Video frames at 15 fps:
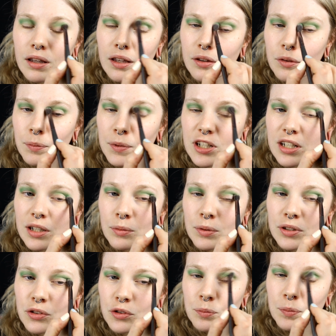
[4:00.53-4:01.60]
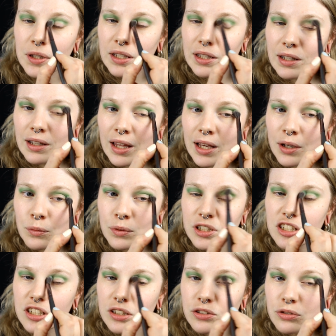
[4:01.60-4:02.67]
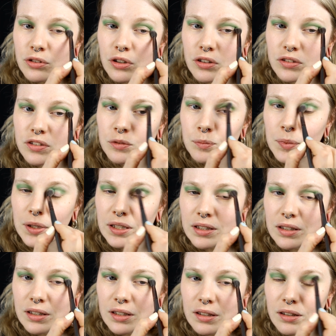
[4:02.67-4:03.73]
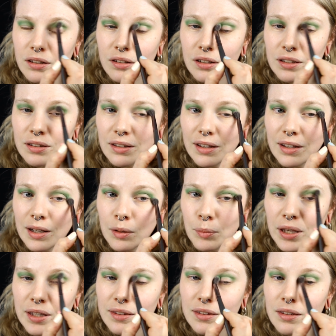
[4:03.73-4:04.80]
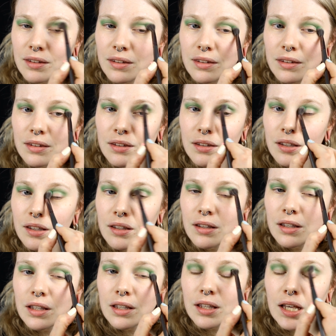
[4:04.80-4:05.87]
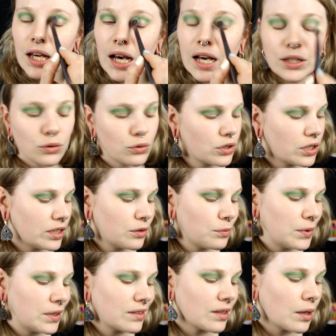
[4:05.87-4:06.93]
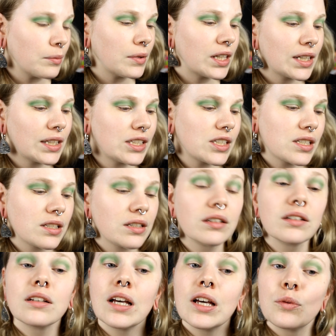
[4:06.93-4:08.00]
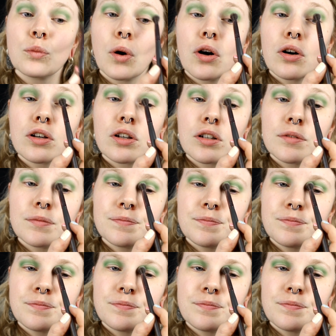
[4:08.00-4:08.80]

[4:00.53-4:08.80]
especially when you speak a language that you don't speak on a daily basis. I usually speak some English at work,